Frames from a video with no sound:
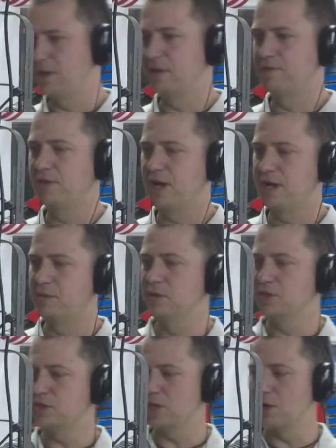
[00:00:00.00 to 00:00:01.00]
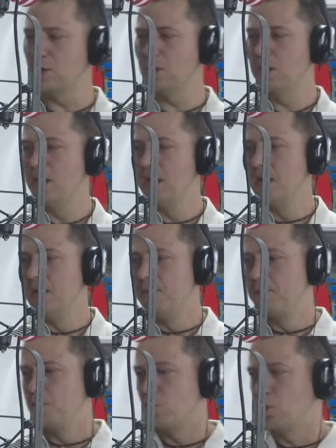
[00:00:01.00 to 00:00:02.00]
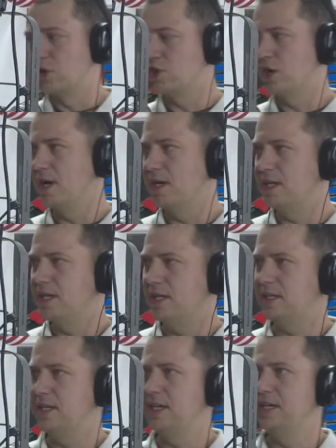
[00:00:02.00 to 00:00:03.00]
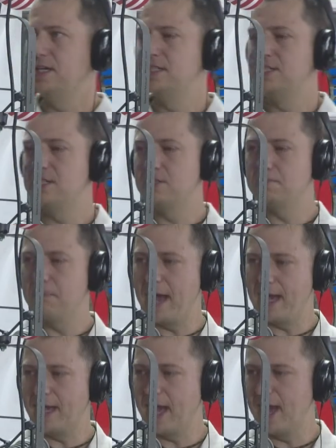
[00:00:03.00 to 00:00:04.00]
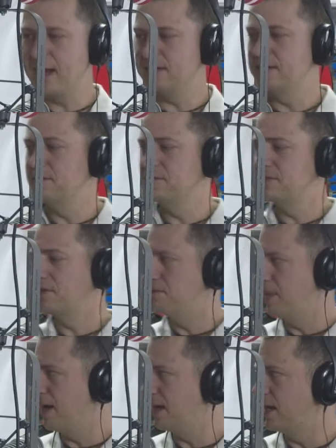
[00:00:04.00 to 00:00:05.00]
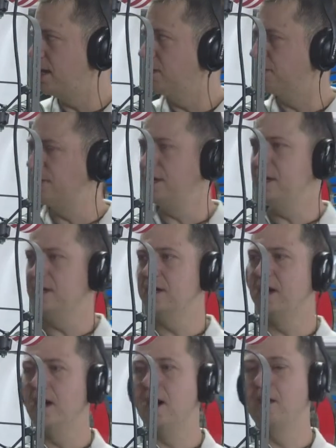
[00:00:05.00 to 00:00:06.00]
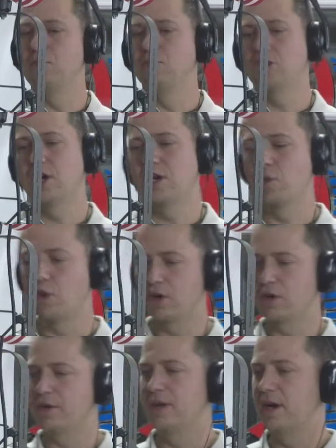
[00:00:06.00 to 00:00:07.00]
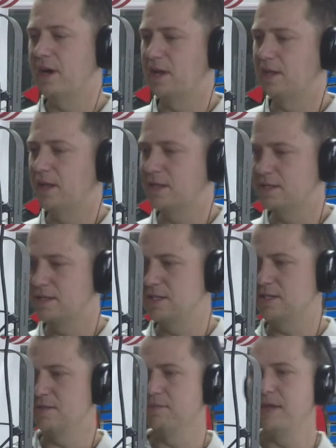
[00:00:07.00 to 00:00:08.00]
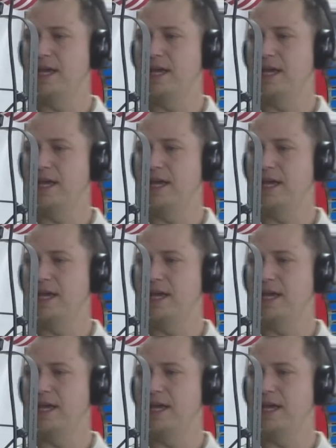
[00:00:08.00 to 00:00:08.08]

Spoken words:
the inflatables. So we're trying to get kids back active, back healthy. We're trying to work on their athleticism